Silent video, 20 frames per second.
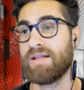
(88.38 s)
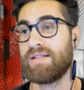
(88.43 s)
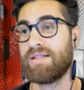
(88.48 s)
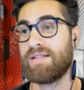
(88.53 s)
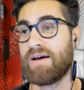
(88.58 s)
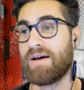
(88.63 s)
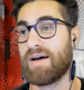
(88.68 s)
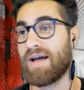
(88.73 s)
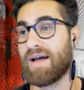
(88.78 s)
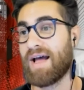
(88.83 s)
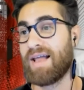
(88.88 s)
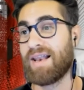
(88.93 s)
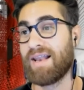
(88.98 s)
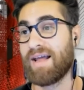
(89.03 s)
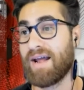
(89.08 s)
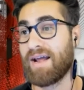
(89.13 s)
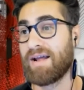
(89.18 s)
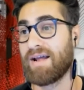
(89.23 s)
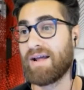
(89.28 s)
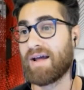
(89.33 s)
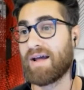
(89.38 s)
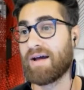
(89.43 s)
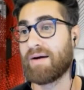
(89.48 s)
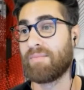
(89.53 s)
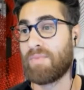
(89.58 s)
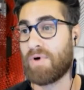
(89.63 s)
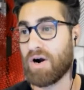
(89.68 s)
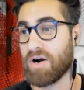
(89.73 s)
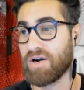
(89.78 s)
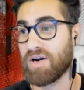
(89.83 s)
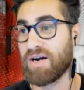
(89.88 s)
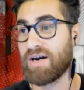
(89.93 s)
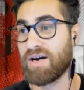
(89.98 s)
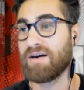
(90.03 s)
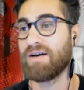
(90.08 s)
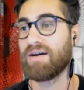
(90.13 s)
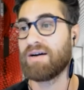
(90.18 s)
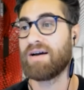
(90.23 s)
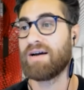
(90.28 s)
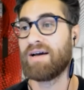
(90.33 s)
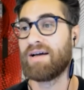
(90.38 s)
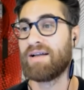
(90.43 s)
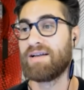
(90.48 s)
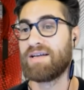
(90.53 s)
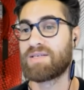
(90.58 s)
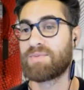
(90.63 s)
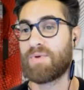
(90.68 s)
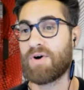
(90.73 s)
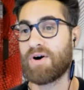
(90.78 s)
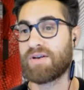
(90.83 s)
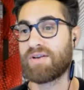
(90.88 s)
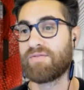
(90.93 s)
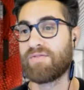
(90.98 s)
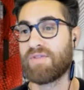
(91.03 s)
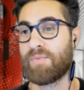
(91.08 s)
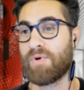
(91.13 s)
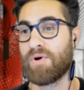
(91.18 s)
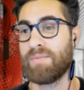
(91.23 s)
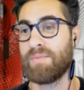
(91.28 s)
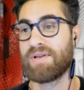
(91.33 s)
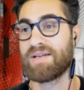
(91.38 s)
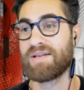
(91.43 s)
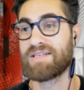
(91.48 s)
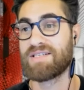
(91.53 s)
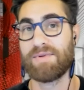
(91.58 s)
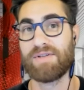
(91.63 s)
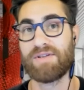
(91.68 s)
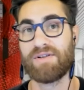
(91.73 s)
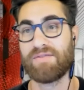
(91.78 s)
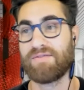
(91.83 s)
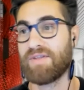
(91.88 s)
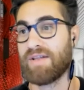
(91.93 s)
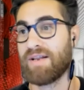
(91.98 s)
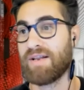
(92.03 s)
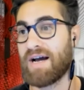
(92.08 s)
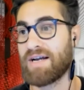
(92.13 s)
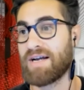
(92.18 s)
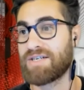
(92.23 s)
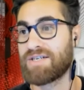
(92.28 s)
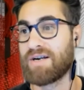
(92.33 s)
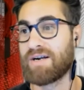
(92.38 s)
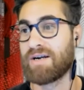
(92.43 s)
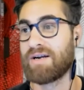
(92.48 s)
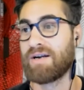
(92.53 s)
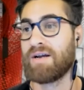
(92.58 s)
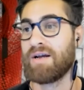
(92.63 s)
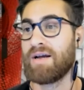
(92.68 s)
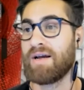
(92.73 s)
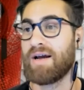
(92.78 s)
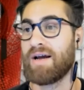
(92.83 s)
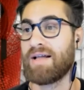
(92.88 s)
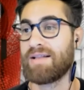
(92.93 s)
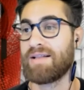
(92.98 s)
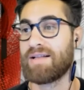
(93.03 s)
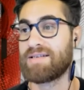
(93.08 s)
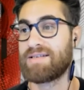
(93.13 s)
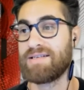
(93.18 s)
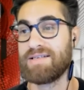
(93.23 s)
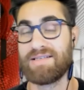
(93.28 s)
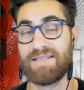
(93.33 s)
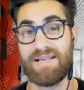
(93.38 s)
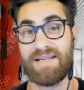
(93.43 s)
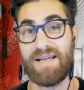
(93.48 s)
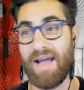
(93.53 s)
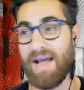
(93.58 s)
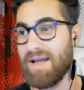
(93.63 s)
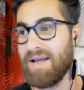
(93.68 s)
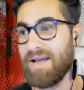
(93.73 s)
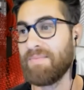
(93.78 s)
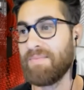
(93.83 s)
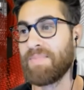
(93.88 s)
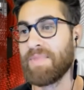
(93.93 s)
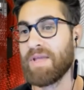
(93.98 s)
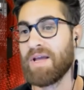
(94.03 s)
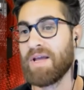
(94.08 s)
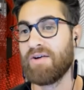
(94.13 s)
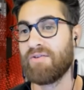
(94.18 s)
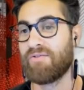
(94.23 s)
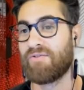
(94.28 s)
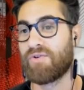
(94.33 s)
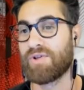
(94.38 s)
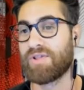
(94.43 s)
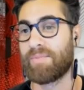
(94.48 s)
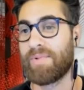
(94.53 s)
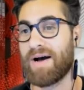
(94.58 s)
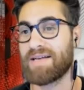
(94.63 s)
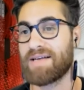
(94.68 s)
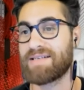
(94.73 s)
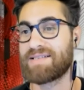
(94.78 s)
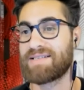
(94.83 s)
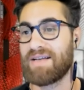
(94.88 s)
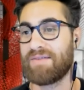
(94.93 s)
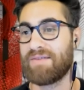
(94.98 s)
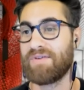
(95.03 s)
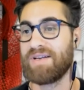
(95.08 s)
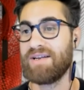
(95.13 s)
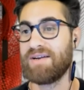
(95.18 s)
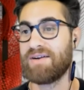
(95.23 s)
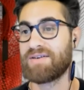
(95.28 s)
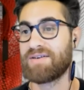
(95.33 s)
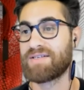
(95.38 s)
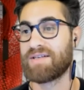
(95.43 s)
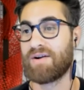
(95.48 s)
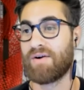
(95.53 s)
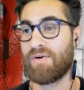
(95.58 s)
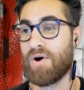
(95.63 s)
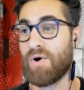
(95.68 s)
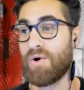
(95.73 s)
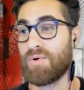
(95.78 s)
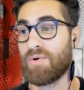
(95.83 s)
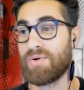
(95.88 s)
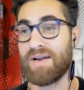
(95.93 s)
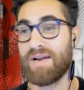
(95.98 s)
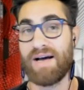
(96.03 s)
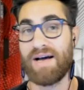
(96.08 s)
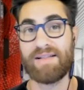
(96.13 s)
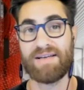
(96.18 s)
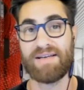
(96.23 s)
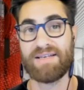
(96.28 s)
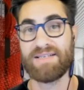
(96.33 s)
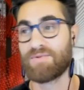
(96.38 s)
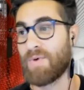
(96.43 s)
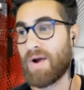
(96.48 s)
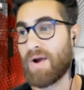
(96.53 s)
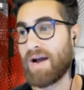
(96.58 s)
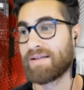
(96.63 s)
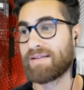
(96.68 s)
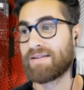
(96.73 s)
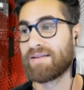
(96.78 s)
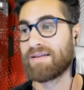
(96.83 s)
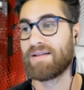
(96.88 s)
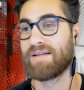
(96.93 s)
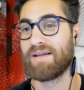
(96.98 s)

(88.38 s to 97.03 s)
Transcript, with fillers: the LA MoCA, and is part of the permanent exhibit of the Nasher and the CCA. For the past seven years in a row, NADAAA has ranked